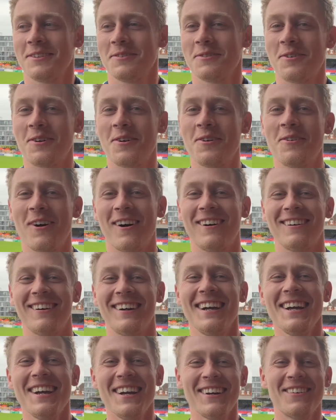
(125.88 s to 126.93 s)

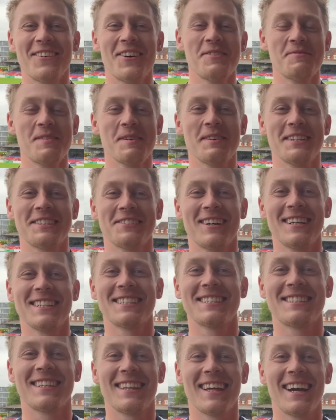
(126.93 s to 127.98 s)
what am I meant to
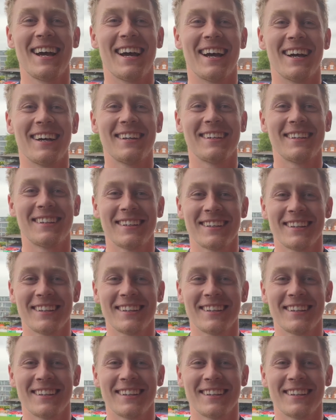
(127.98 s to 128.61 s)
answer to that? Yeah.